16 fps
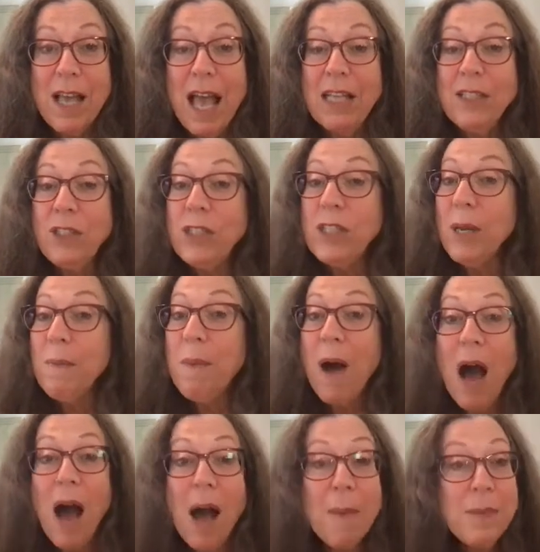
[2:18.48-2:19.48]
And she
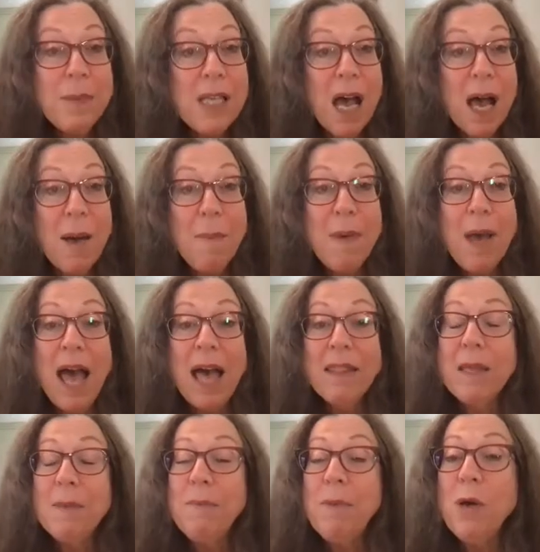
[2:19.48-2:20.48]
pops up
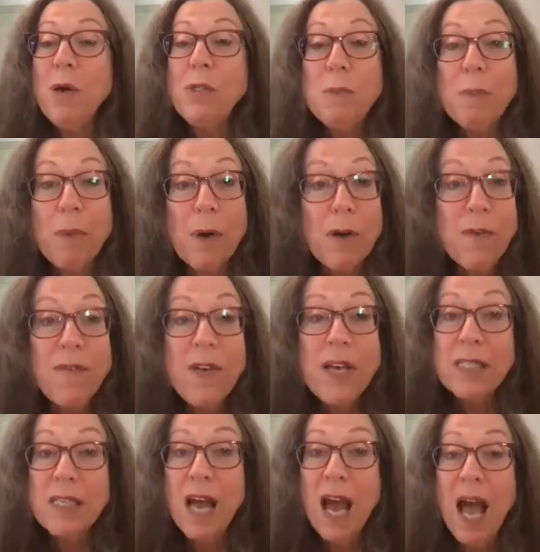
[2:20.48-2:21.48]
at the most
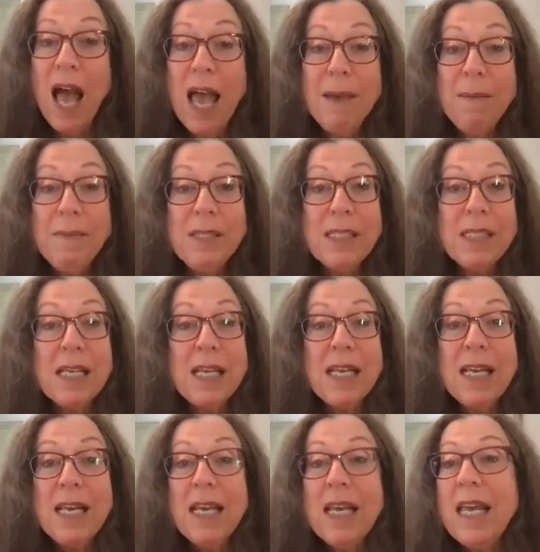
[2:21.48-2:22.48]
perfect times
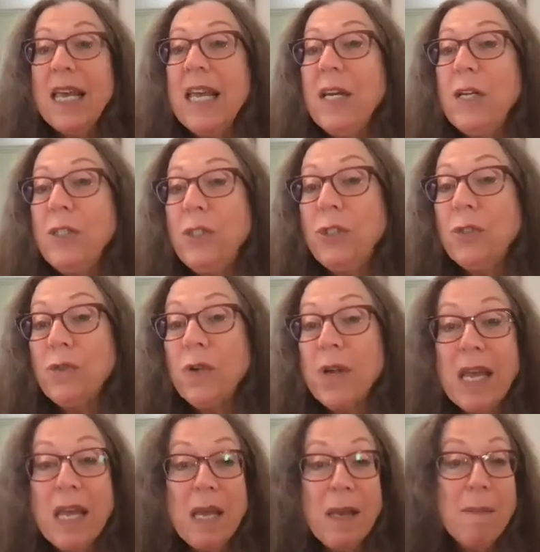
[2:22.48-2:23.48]
in a
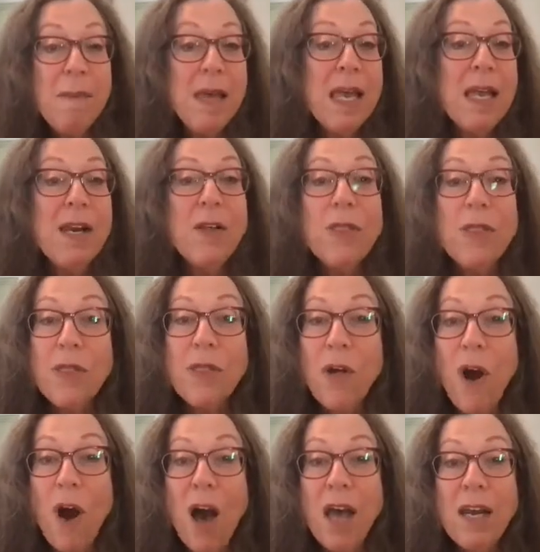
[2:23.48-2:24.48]
dream, in a
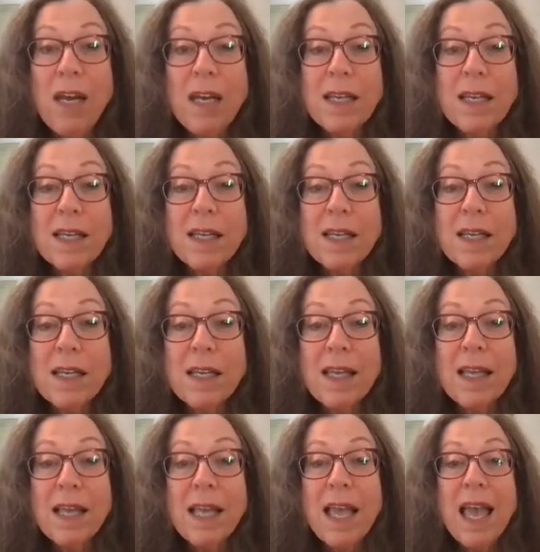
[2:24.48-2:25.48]
thought.
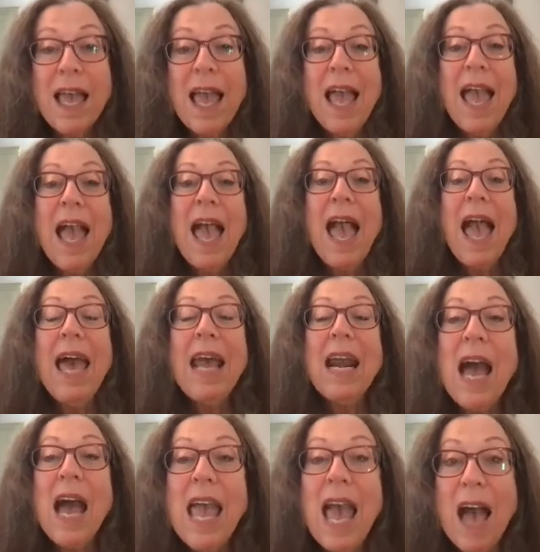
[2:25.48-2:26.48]
And
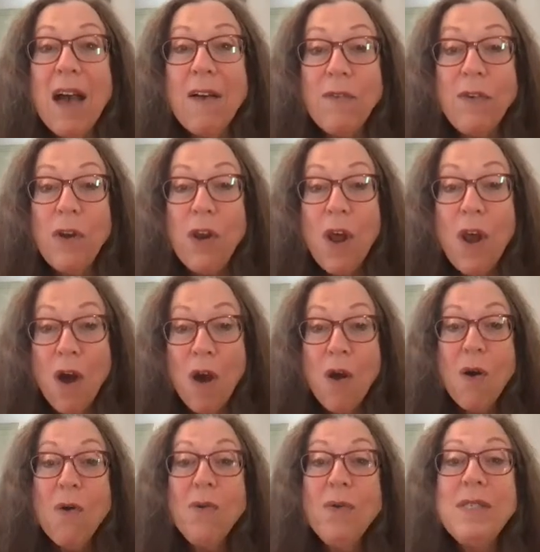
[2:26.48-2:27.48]
I have
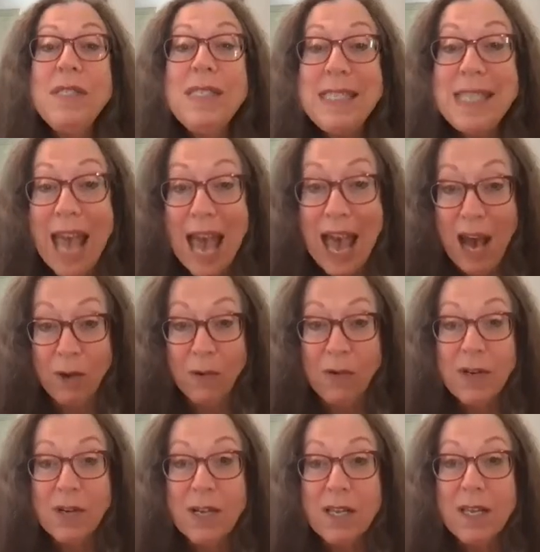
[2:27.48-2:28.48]
no doubt